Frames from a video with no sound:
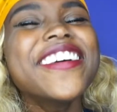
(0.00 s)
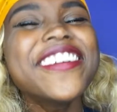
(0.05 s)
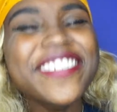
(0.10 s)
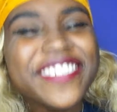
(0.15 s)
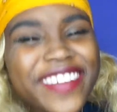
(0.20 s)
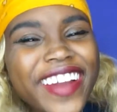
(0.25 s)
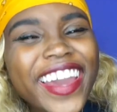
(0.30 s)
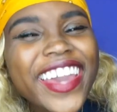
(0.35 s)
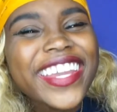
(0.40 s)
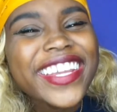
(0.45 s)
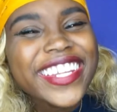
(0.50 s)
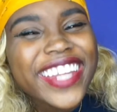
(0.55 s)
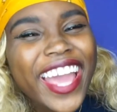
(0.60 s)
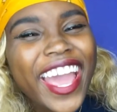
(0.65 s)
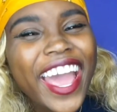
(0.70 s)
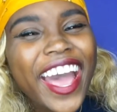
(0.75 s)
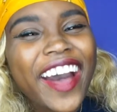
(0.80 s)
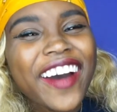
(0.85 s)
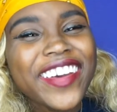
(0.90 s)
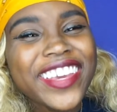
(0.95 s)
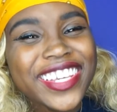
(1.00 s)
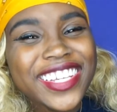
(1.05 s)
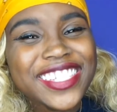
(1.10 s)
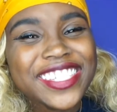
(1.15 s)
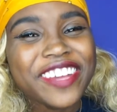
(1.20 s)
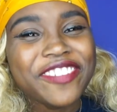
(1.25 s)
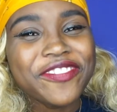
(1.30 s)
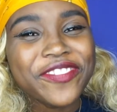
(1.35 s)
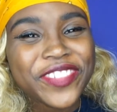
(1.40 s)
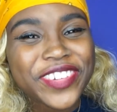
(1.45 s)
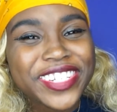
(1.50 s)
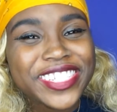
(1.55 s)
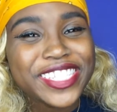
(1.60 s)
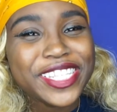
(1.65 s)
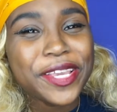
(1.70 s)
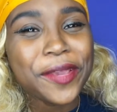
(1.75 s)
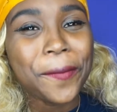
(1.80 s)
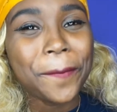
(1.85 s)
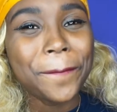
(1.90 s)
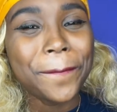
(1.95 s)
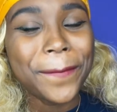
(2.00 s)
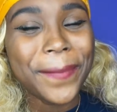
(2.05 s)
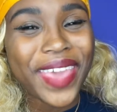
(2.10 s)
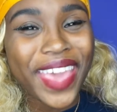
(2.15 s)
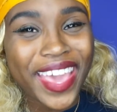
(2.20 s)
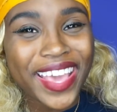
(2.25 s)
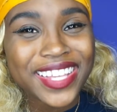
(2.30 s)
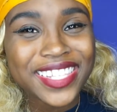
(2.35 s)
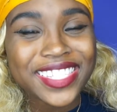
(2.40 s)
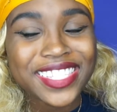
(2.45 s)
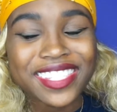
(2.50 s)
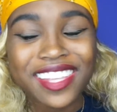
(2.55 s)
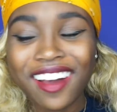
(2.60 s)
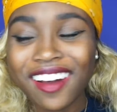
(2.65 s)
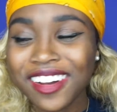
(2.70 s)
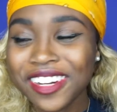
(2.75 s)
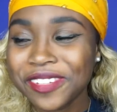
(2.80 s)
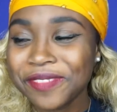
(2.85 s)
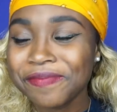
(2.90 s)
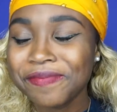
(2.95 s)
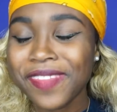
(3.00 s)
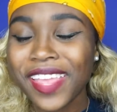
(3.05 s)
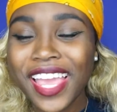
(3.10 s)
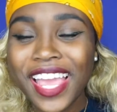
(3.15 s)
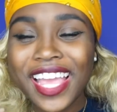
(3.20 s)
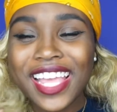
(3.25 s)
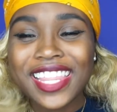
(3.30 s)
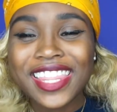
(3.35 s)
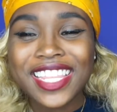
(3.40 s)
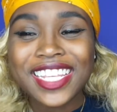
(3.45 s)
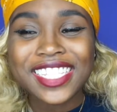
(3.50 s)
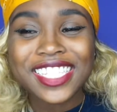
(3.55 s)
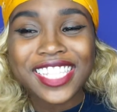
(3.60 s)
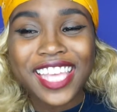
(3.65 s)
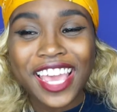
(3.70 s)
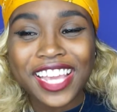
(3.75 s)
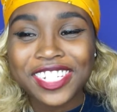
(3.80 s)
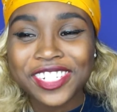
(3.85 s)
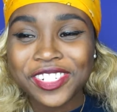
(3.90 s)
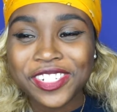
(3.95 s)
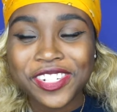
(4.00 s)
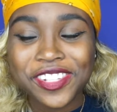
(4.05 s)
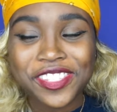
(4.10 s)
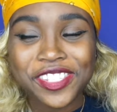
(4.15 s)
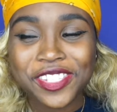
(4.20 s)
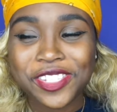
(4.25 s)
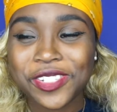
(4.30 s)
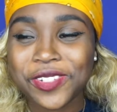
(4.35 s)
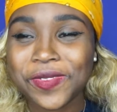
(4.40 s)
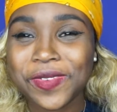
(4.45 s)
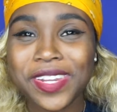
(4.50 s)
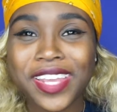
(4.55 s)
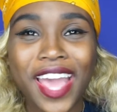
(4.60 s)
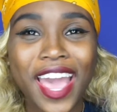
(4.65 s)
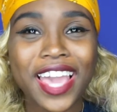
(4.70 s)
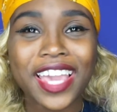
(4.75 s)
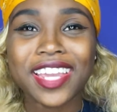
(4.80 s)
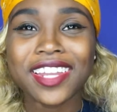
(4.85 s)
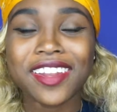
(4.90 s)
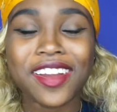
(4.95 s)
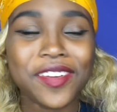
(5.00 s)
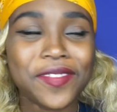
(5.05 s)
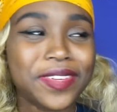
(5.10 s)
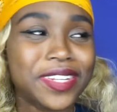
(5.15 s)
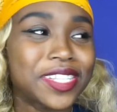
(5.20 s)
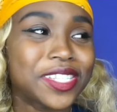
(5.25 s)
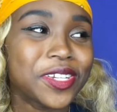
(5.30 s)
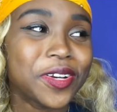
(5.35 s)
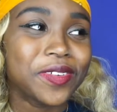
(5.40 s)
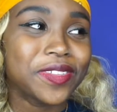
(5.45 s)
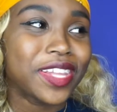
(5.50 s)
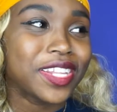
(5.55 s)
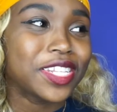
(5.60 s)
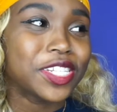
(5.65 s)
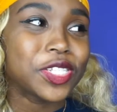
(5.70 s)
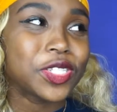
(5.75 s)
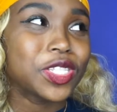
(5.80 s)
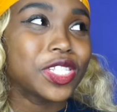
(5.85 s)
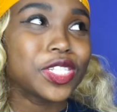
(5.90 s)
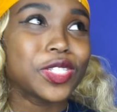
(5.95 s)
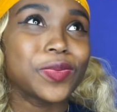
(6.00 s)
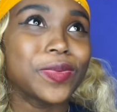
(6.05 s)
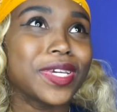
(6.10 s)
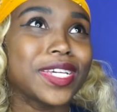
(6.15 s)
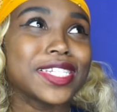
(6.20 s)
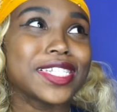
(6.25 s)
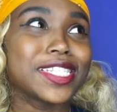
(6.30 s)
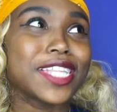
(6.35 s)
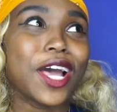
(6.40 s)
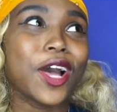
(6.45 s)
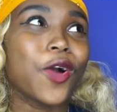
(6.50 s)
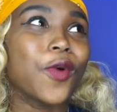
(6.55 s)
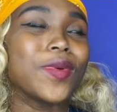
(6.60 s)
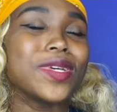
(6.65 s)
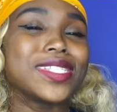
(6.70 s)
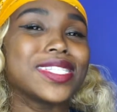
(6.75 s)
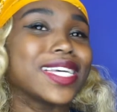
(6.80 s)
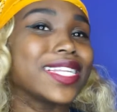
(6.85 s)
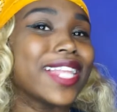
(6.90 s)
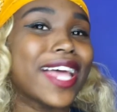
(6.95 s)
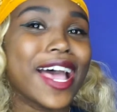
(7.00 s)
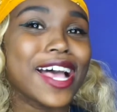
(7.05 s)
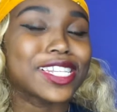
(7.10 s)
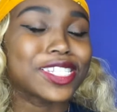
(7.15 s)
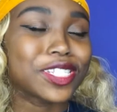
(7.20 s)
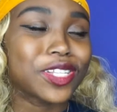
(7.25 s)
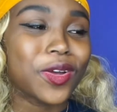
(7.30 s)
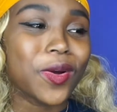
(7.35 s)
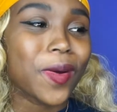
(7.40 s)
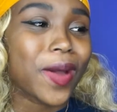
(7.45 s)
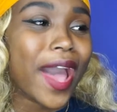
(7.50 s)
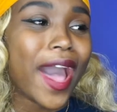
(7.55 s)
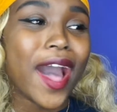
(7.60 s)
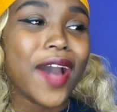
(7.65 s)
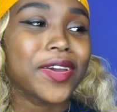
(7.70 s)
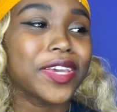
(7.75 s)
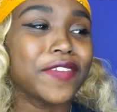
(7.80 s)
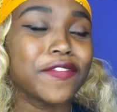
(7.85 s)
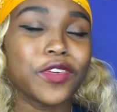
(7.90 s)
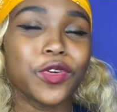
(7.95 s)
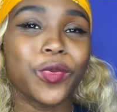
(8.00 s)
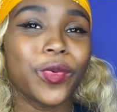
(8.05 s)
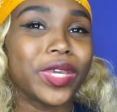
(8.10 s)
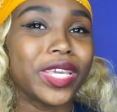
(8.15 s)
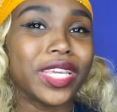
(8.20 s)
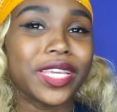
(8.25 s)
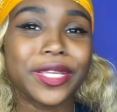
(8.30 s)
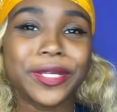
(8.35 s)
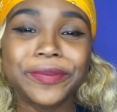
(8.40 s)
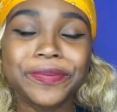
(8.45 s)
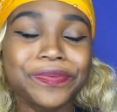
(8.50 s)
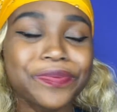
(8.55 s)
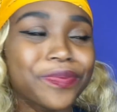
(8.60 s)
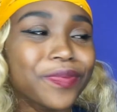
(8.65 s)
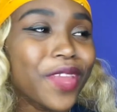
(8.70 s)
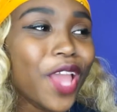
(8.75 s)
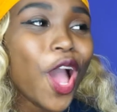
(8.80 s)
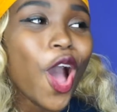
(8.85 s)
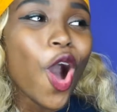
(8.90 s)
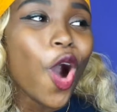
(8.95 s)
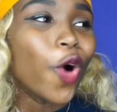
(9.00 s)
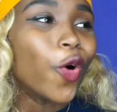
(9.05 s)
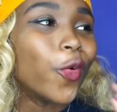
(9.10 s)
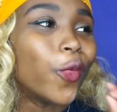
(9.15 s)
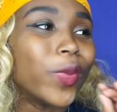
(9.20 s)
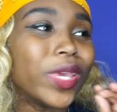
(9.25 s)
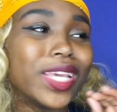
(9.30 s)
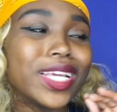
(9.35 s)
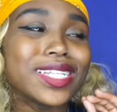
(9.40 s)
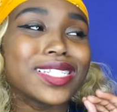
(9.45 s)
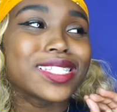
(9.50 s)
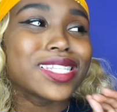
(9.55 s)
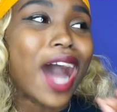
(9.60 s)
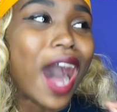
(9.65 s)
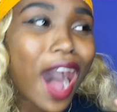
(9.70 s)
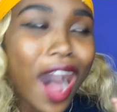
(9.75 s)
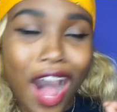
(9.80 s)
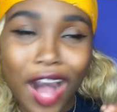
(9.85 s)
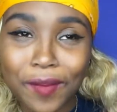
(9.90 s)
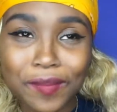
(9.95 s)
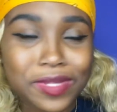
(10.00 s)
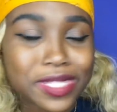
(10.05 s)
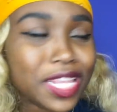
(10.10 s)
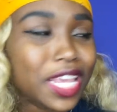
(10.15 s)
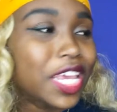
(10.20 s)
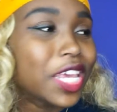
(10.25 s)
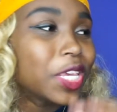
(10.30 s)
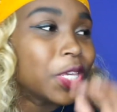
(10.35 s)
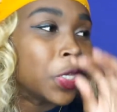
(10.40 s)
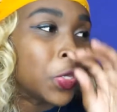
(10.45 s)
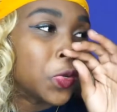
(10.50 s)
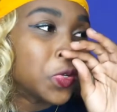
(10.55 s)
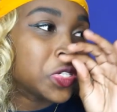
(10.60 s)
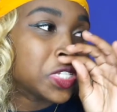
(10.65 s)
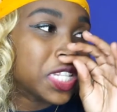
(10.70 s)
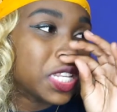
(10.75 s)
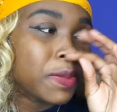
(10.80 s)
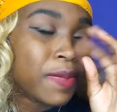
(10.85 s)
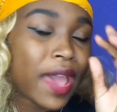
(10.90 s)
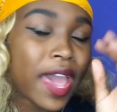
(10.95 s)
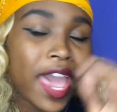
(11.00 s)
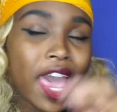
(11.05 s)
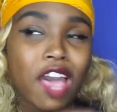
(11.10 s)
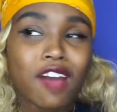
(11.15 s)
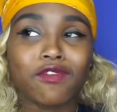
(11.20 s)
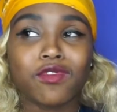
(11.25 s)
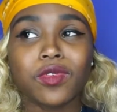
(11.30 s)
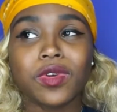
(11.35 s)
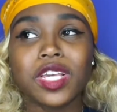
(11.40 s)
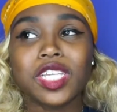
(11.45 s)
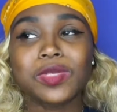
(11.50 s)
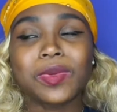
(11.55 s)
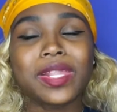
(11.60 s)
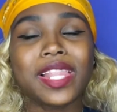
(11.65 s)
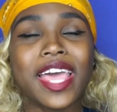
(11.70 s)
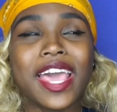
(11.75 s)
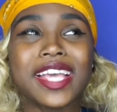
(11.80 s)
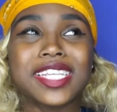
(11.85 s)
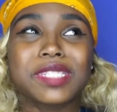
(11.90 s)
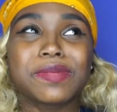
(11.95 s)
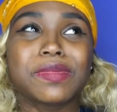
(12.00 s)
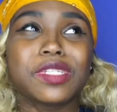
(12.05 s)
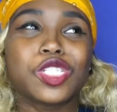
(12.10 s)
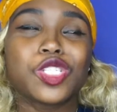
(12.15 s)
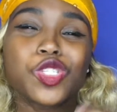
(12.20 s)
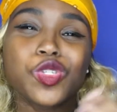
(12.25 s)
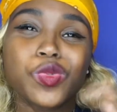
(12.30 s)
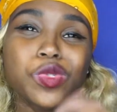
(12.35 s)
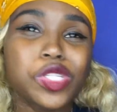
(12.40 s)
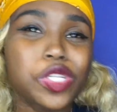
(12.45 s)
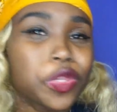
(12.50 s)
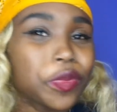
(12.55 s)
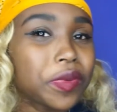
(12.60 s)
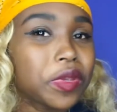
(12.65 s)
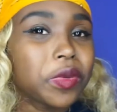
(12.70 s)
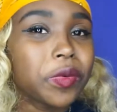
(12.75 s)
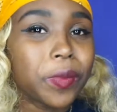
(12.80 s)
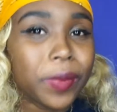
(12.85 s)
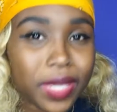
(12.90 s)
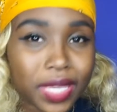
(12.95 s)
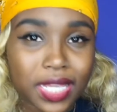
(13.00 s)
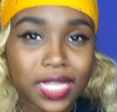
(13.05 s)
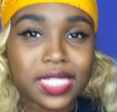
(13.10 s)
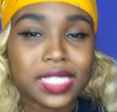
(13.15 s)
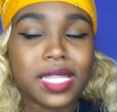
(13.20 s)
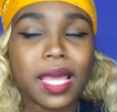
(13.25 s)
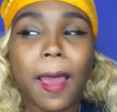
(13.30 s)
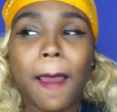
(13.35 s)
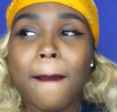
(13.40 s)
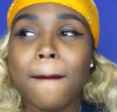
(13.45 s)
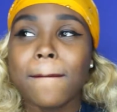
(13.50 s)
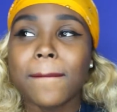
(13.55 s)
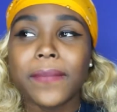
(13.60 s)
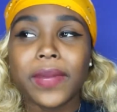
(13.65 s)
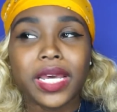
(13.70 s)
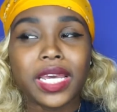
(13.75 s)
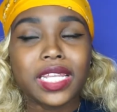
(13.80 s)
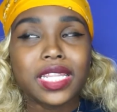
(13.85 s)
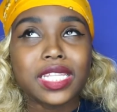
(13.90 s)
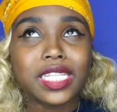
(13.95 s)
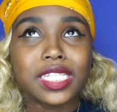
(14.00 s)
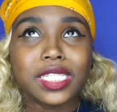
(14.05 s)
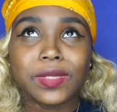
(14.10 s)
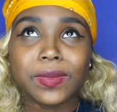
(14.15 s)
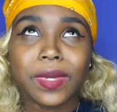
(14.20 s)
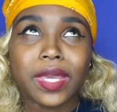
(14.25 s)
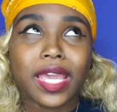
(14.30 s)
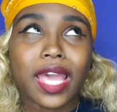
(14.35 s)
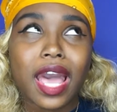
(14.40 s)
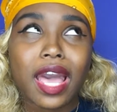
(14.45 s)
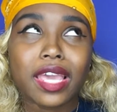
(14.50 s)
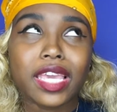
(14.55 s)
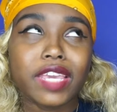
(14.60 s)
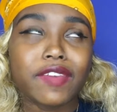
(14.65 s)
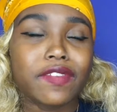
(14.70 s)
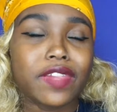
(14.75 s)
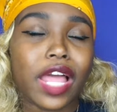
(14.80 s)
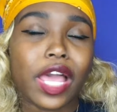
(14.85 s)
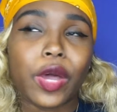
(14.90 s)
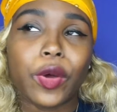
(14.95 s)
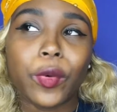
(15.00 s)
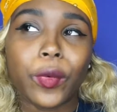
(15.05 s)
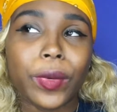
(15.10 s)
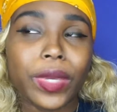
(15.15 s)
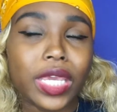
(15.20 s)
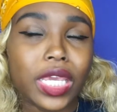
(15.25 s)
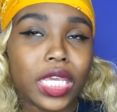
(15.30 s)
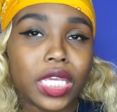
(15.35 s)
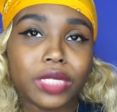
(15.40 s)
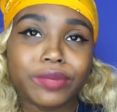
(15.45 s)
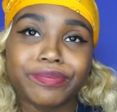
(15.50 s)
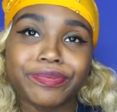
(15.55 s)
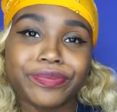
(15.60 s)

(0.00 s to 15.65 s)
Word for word: right now it is a frizzy mess um the texture of this unit i can already tell that this this wig is not going to last long i'll give it a week a week tops usually my half wigs will last me two to three weeks but this wig i gave it like a week